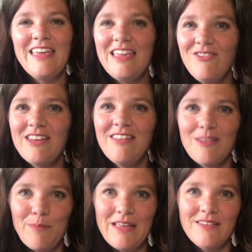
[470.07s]
Even in the
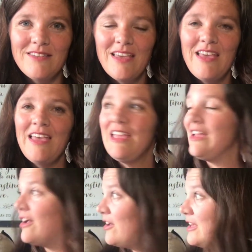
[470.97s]
midst,
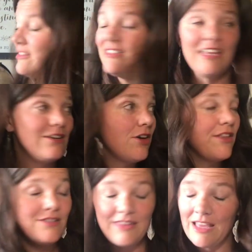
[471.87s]
he's seeing all
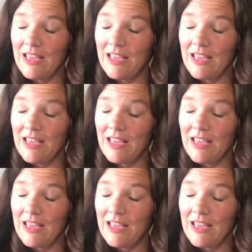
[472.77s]
this thing.